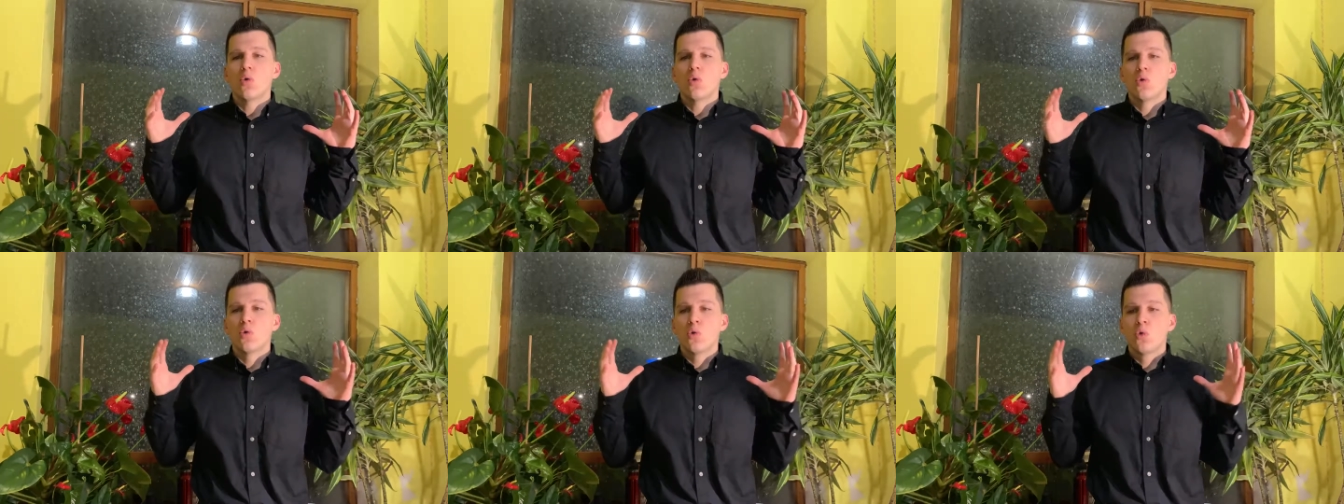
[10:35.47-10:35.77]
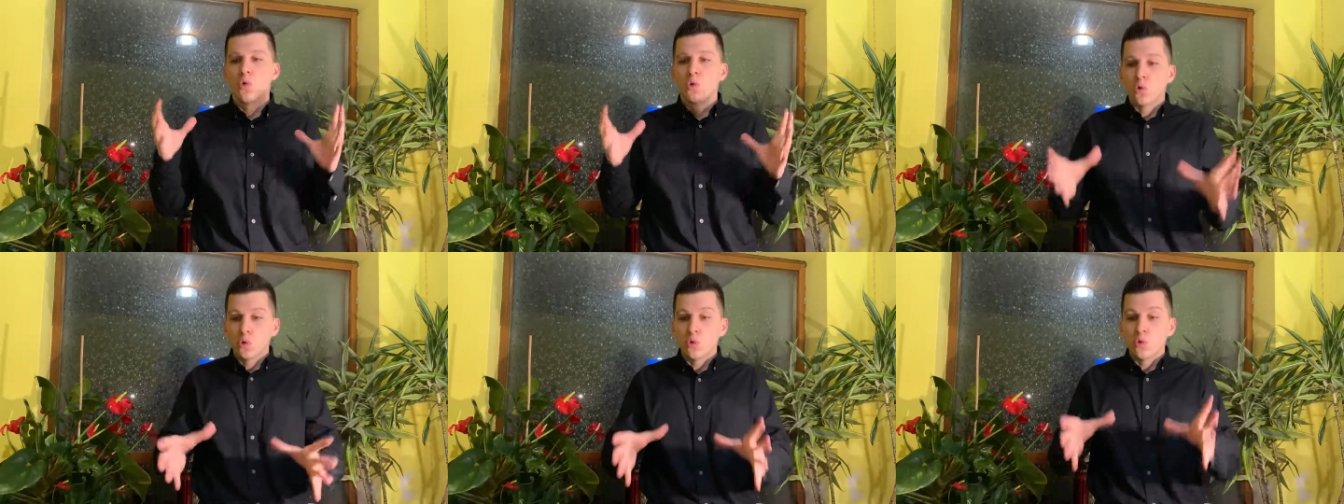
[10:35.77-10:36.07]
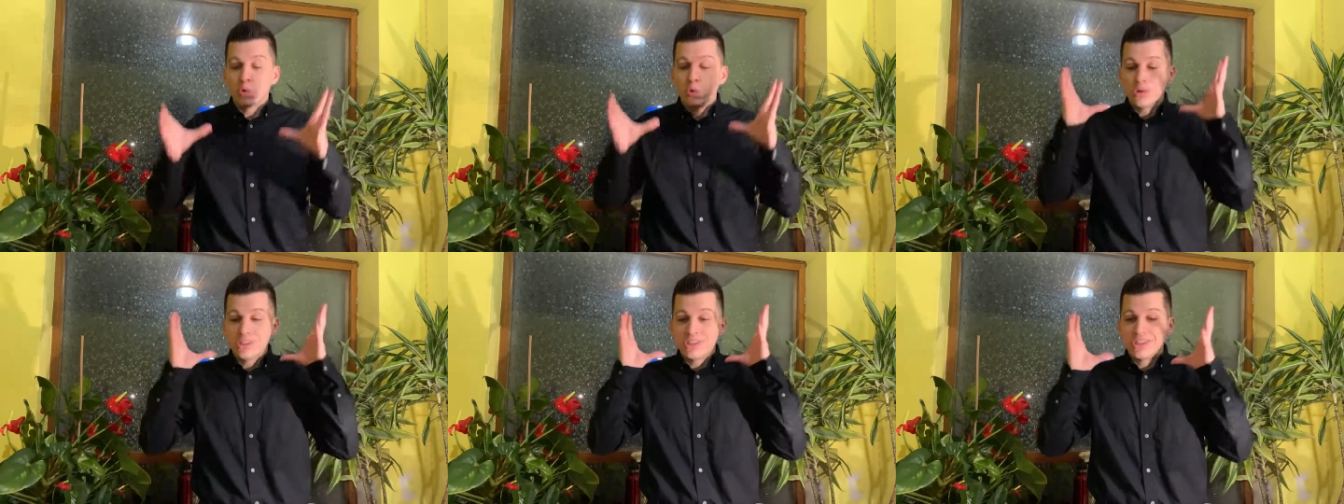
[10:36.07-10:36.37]

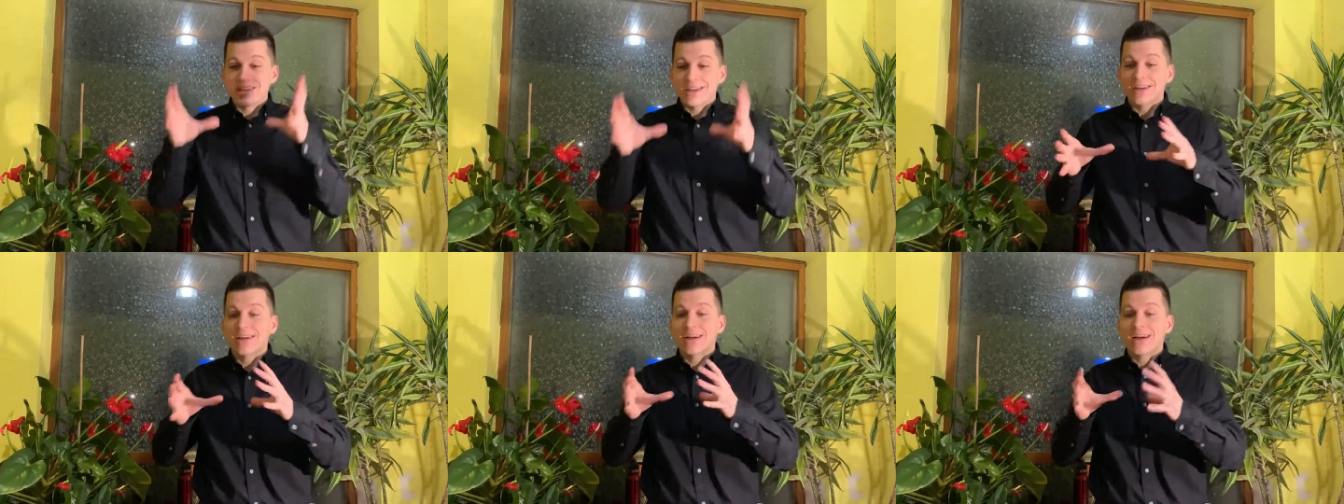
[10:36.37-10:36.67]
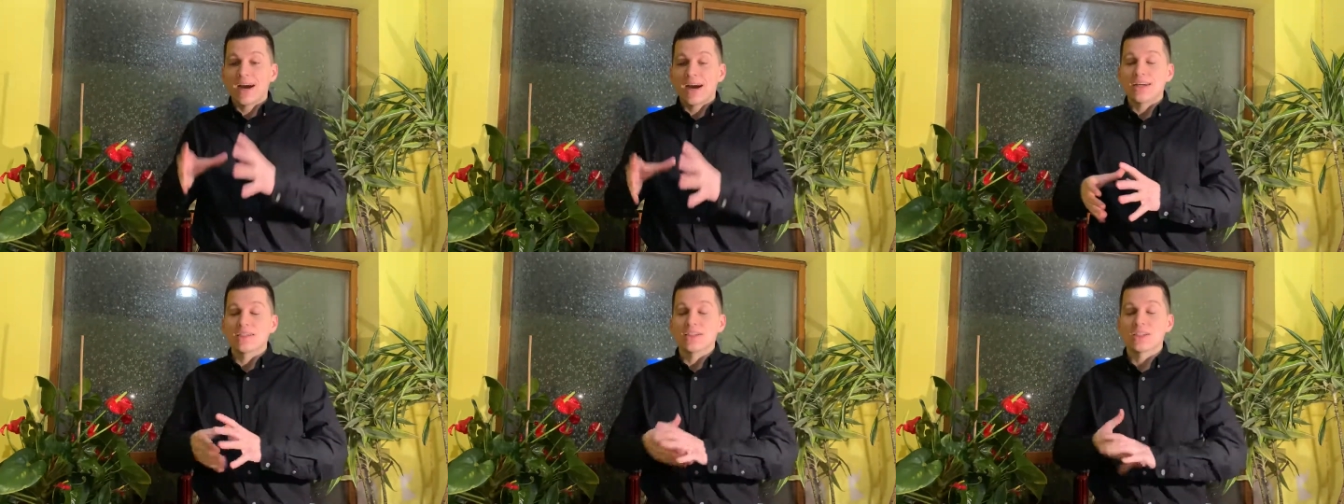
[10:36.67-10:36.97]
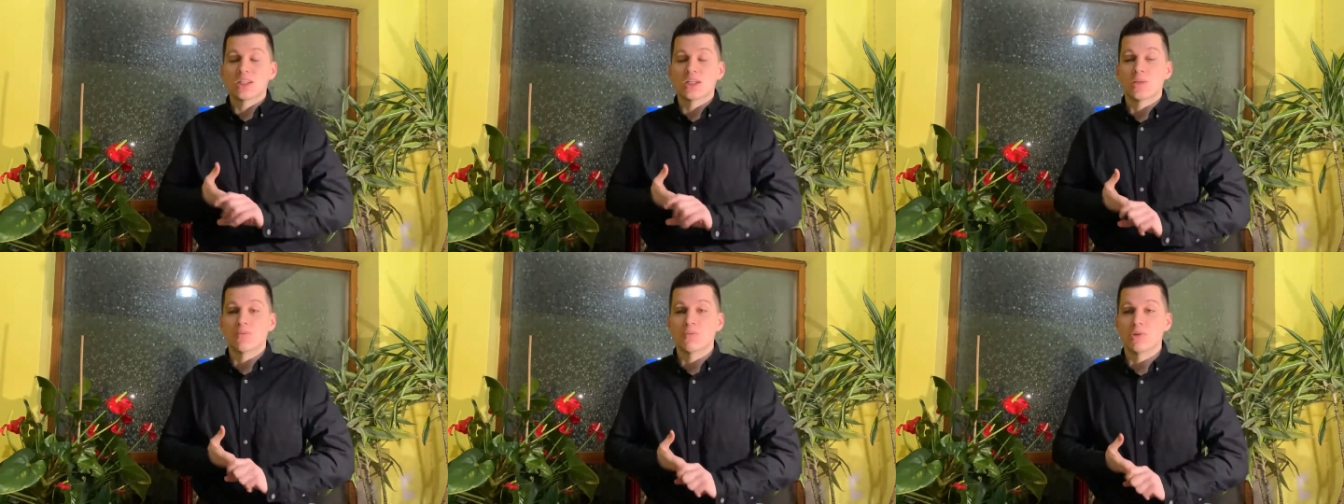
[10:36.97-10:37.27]
who the
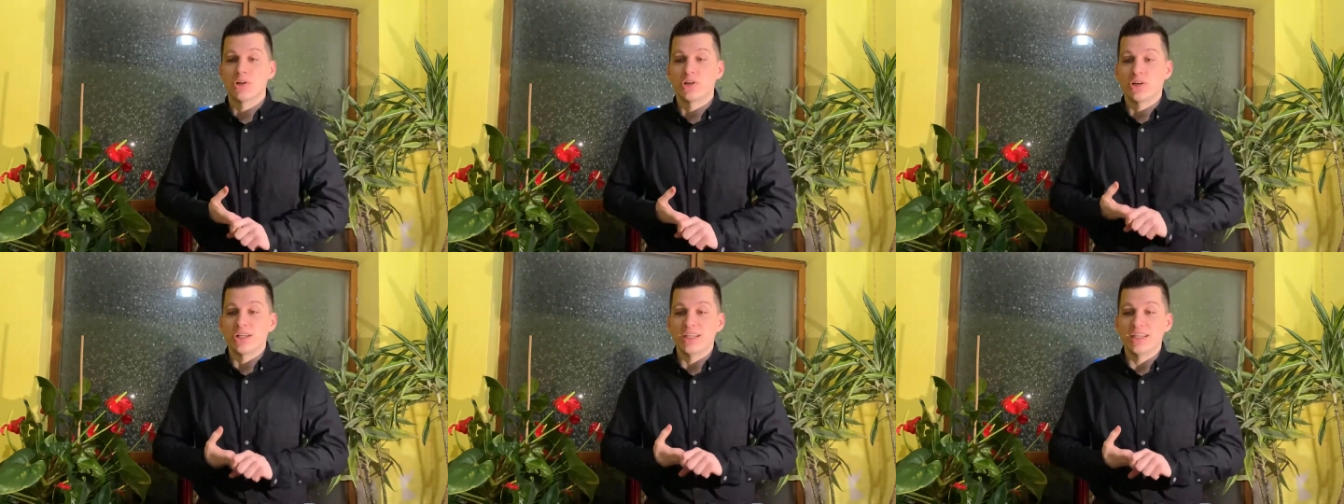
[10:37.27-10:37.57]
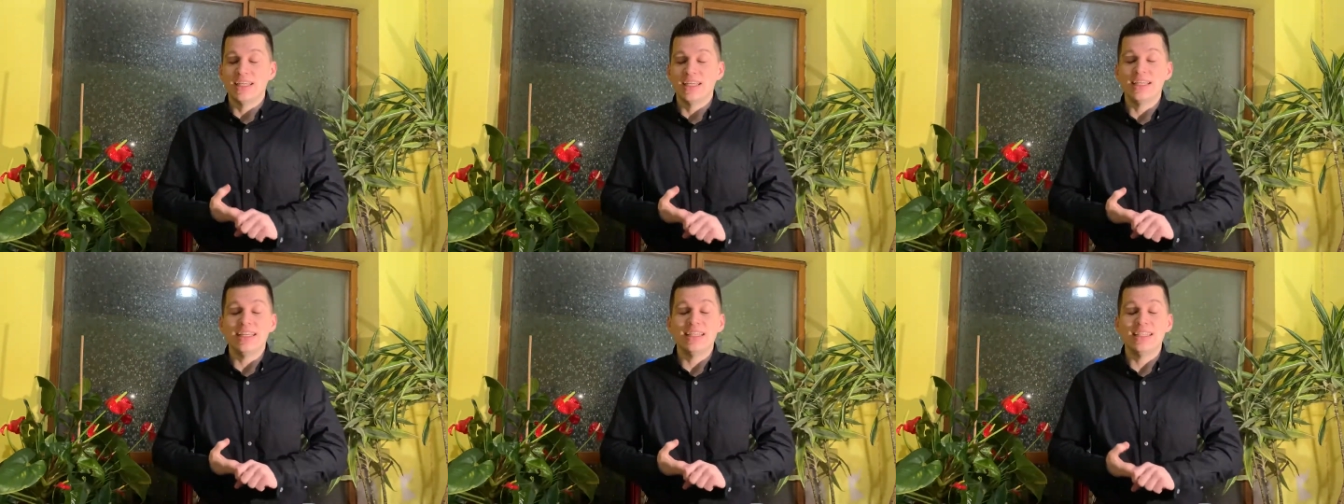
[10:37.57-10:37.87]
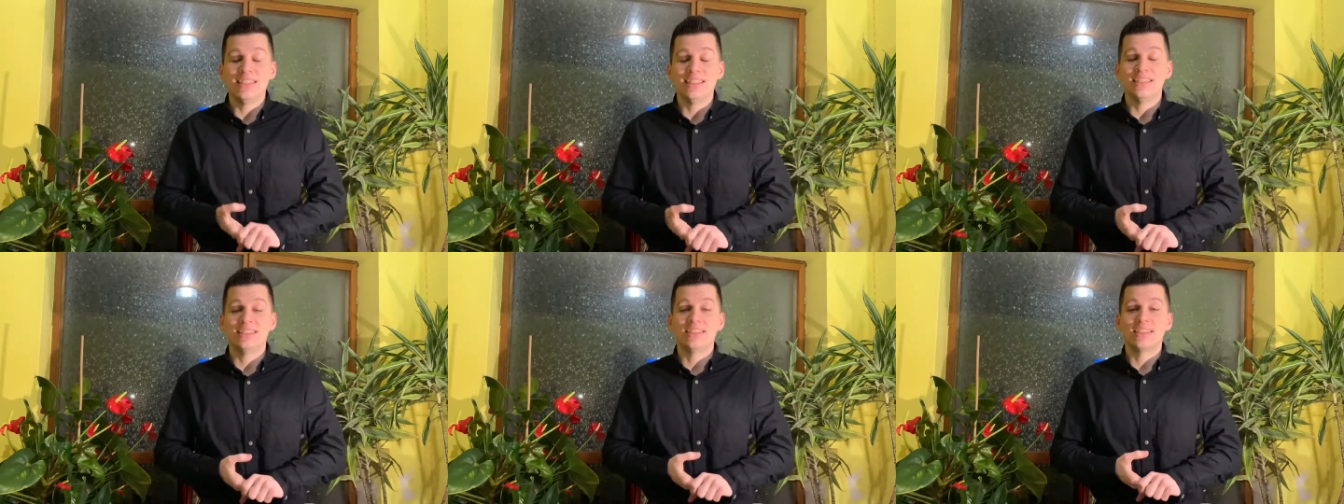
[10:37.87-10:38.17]
customer
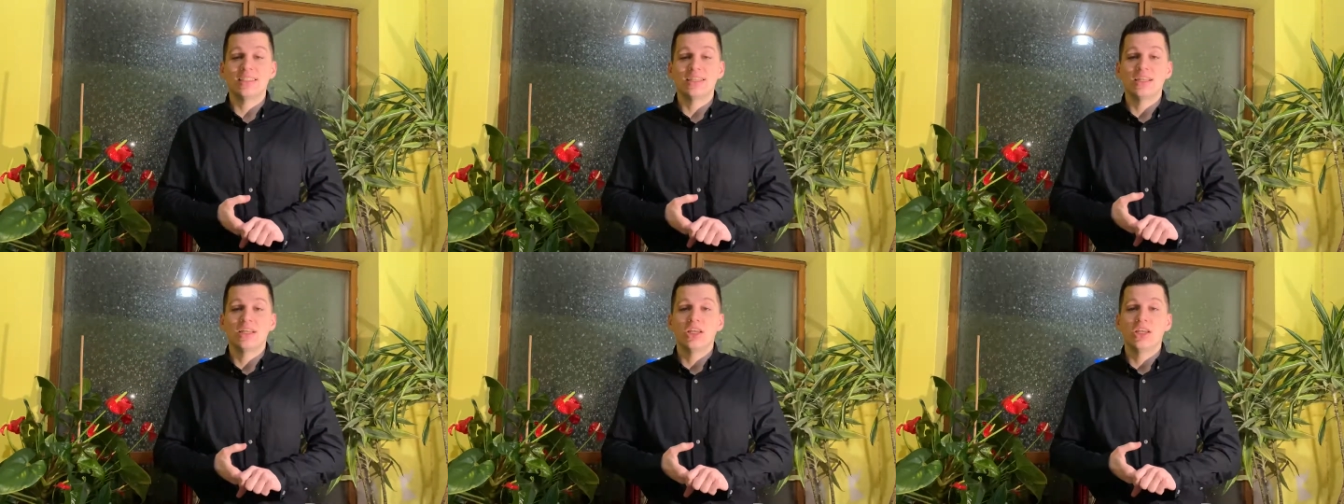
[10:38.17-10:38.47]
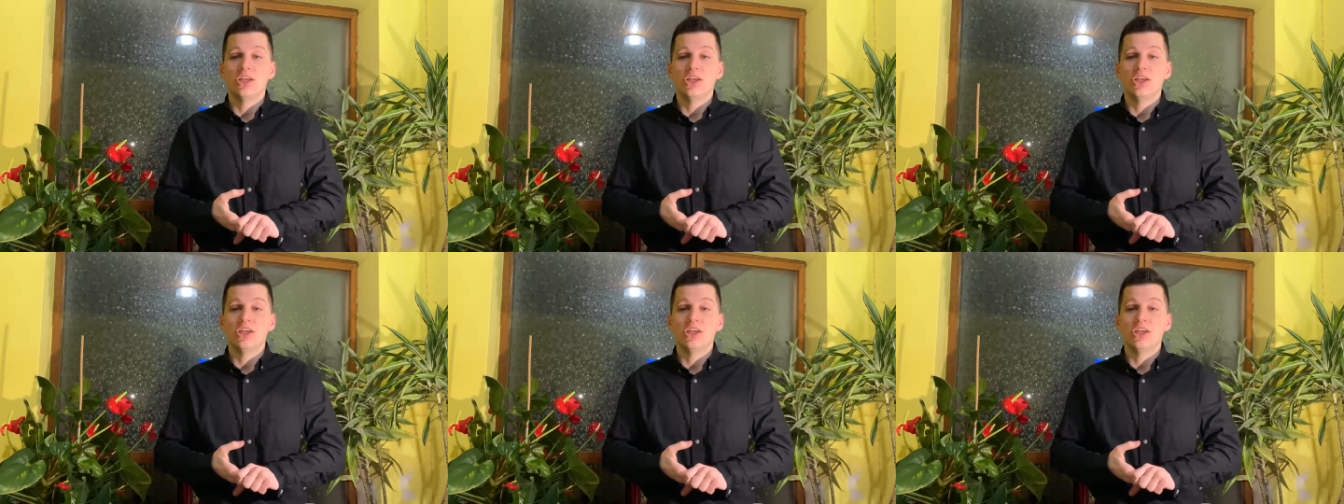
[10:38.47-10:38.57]
is.